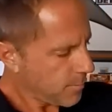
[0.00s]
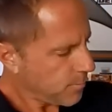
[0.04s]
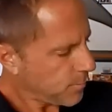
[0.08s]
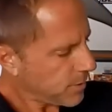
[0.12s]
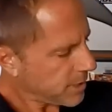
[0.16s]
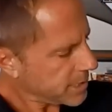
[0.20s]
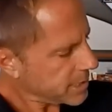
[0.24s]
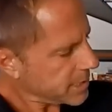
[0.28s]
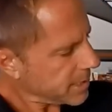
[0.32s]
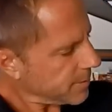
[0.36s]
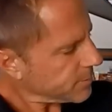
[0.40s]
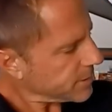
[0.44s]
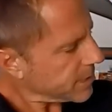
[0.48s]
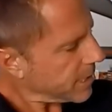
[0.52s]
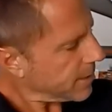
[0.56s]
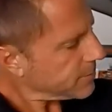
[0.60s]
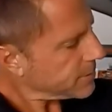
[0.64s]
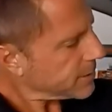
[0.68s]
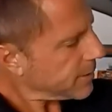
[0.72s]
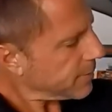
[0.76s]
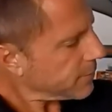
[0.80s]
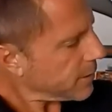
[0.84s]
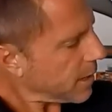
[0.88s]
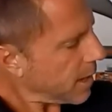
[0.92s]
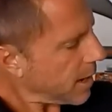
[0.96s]
But sometimes
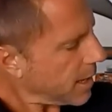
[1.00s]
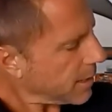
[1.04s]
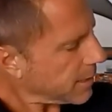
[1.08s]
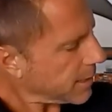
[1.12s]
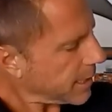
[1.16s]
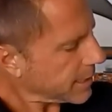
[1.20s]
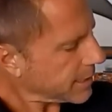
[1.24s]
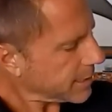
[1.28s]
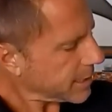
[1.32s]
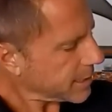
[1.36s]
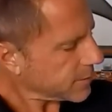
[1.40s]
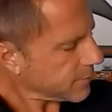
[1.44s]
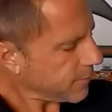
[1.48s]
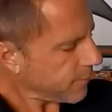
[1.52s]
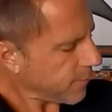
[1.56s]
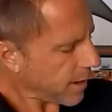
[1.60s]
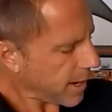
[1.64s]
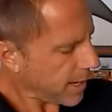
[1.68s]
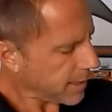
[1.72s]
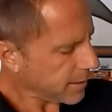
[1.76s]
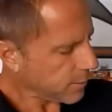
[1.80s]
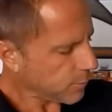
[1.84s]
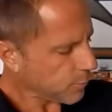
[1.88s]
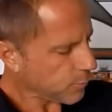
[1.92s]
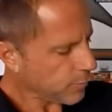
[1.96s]
they've got like this
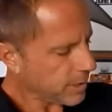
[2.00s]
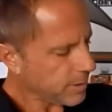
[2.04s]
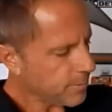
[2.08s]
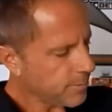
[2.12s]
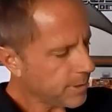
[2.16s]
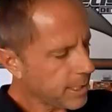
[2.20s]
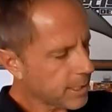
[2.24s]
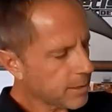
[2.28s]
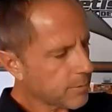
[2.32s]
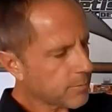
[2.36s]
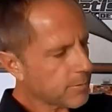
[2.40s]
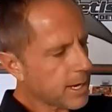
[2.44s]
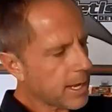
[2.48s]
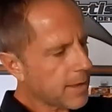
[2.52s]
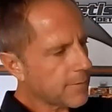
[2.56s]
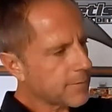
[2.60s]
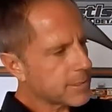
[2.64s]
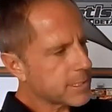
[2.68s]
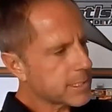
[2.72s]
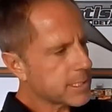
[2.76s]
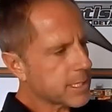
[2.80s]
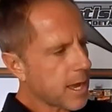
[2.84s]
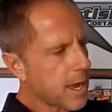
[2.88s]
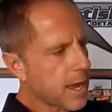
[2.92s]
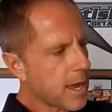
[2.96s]
vinyl ribbing around the
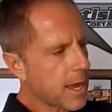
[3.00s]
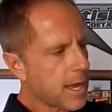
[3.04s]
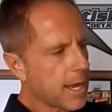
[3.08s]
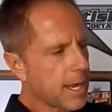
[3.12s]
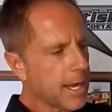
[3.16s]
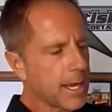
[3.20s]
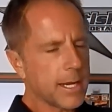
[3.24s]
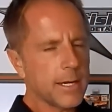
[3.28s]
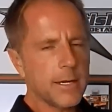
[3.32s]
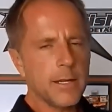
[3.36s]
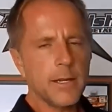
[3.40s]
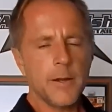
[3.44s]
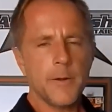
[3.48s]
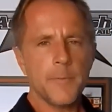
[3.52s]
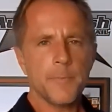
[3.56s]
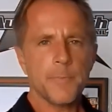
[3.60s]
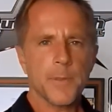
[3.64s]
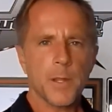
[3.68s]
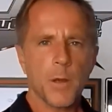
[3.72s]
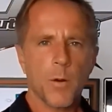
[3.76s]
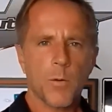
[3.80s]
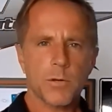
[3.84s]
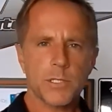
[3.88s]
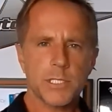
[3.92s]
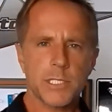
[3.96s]
side,
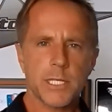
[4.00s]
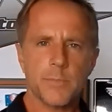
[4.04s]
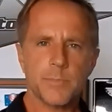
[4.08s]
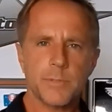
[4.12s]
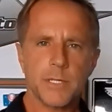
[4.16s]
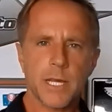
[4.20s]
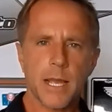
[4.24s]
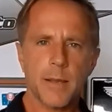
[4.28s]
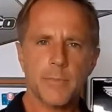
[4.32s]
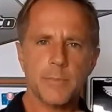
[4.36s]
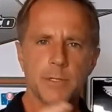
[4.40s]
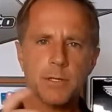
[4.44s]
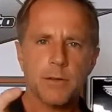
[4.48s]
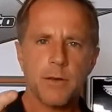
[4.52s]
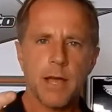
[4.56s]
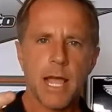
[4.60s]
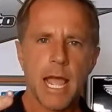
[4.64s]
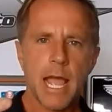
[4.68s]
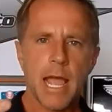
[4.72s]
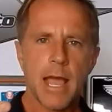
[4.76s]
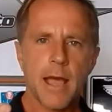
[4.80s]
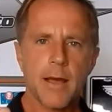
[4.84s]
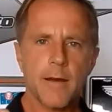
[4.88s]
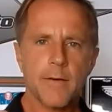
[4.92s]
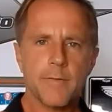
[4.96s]
or sometimes they'll
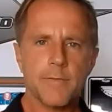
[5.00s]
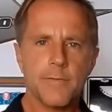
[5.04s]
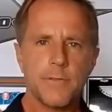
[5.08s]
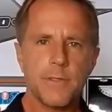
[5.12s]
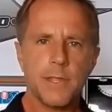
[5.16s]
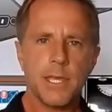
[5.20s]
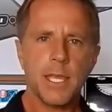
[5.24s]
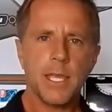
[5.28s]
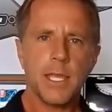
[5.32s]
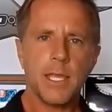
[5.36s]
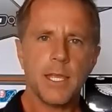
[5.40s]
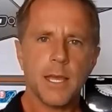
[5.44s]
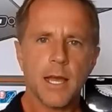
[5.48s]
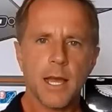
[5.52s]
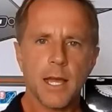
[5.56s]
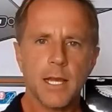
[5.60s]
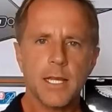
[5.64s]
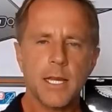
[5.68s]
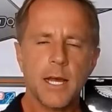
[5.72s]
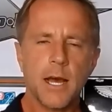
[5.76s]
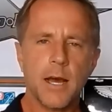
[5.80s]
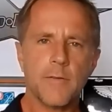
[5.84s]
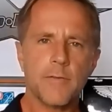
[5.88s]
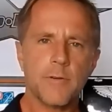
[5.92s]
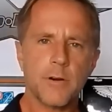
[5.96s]
have the
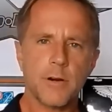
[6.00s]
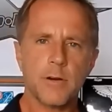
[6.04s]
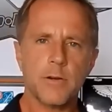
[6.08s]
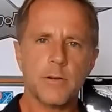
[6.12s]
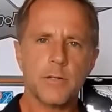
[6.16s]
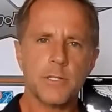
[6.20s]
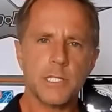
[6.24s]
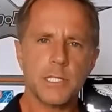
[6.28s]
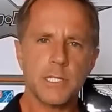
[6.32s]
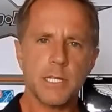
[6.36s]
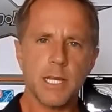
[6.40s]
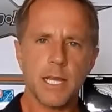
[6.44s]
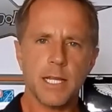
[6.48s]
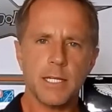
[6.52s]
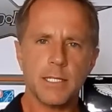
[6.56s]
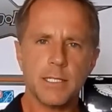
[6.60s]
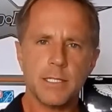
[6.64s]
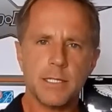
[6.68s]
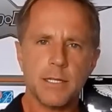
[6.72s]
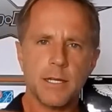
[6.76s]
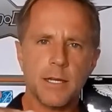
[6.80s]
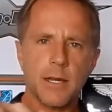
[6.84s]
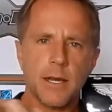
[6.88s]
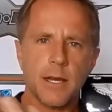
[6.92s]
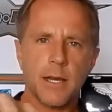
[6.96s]
covers
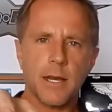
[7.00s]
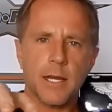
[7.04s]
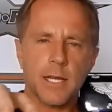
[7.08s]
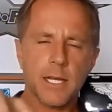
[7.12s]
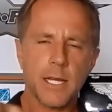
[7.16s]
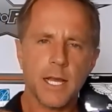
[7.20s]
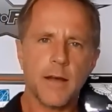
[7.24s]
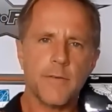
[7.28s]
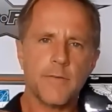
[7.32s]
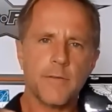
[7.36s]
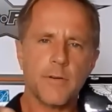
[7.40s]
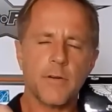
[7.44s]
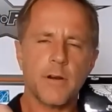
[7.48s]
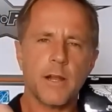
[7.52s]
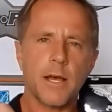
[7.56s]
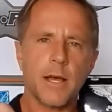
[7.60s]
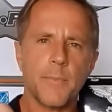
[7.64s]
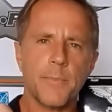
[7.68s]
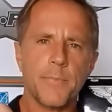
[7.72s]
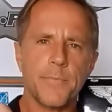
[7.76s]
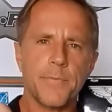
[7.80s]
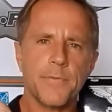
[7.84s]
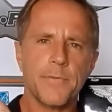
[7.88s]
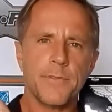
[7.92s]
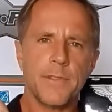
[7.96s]
that cover
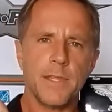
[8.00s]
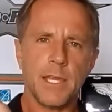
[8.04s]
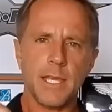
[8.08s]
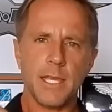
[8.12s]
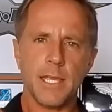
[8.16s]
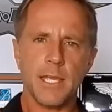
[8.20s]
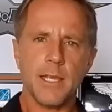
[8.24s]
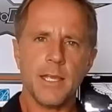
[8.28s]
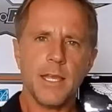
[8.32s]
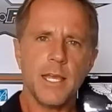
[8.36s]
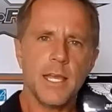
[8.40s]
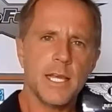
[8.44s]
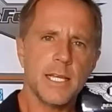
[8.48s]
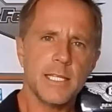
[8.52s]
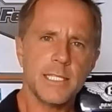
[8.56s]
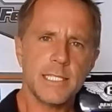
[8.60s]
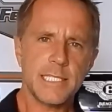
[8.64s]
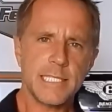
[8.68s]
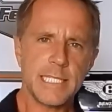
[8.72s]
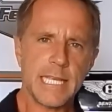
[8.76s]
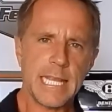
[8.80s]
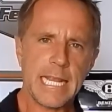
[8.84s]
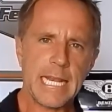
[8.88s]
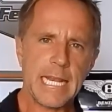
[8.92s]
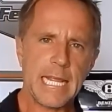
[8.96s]
up the
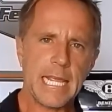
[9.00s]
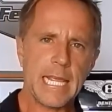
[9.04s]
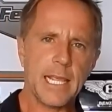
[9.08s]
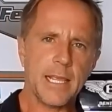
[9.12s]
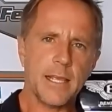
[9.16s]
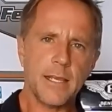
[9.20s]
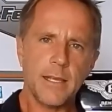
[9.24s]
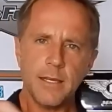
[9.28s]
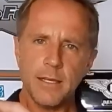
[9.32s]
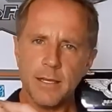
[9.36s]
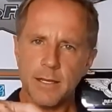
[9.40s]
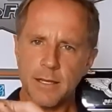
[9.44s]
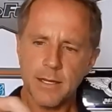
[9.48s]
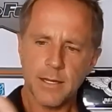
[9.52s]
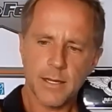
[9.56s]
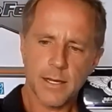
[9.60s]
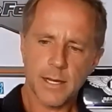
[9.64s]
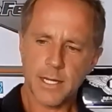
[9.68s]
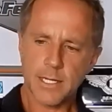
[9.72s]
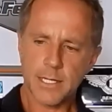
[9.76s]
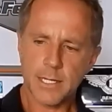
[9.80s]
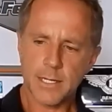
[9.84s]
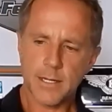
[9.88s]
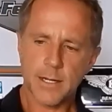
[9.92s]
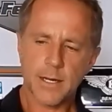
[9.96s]
seating
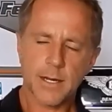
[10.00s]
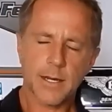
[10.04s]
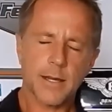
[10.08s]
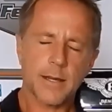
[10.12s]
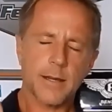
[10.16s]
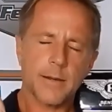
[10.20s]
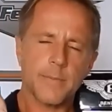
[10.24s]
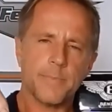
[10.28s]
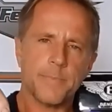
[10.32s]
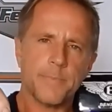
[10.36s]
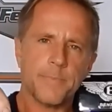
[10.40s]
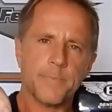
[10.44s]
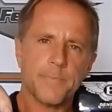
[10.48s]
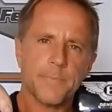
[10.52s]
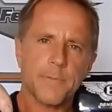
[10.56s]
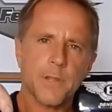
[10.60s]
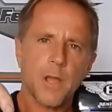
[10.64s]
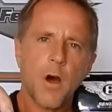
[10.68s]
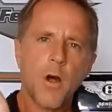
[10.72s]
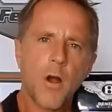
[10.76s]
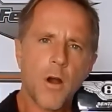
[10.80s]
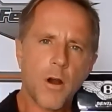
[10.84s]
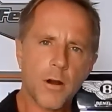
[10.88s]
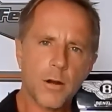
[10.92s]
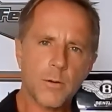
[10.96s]

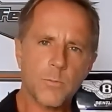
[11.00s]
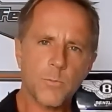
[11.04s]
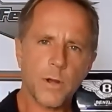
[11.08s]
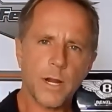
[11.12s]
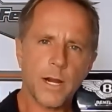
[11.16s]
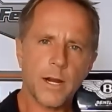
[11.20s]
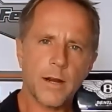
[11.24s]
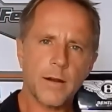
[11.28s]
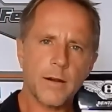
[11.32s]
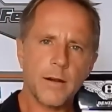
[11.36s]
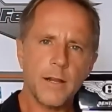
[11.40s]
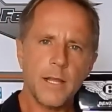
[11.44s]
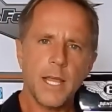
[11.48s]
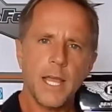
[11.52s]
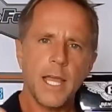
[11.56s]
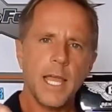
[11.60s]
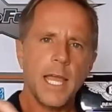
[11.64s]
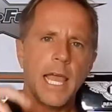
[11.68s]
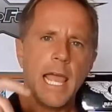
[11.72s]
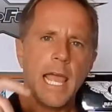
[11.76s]
hardware.